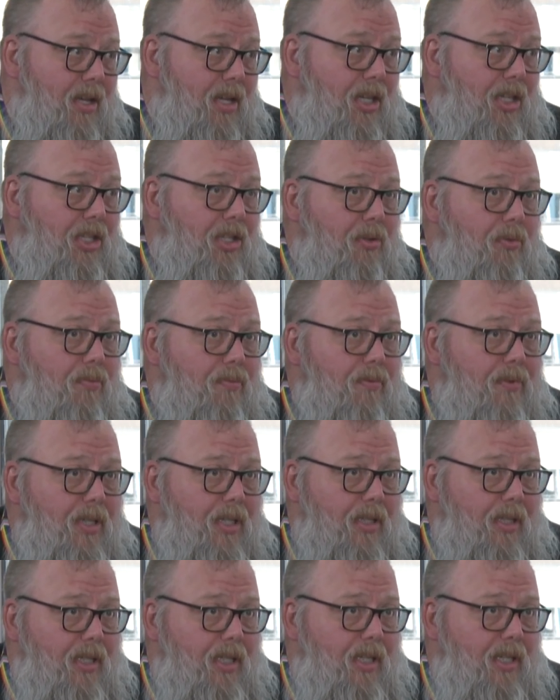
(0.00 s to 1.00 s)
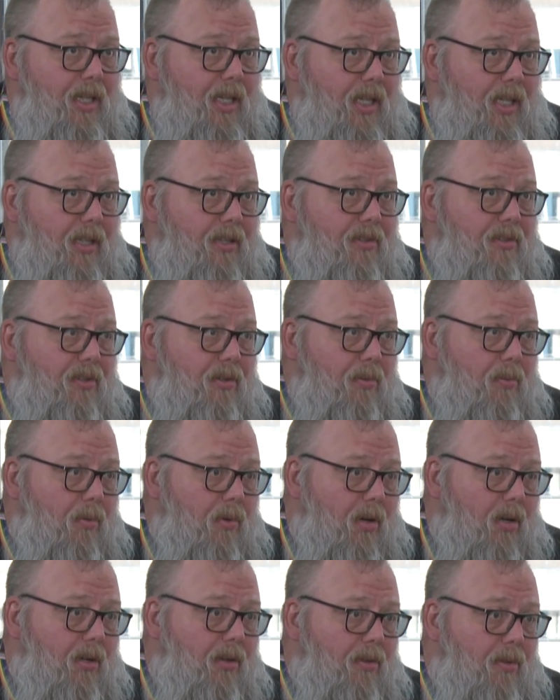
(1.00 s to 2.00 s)
You really need to
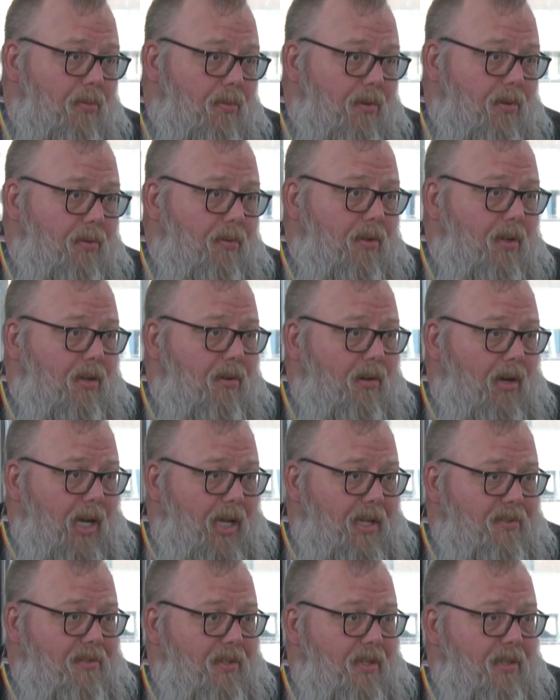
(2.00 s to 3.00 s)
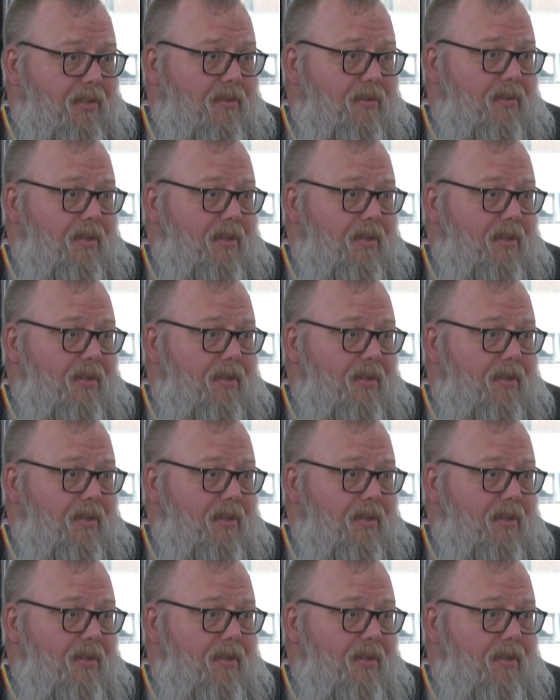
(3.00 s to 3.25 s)
work through the crisis.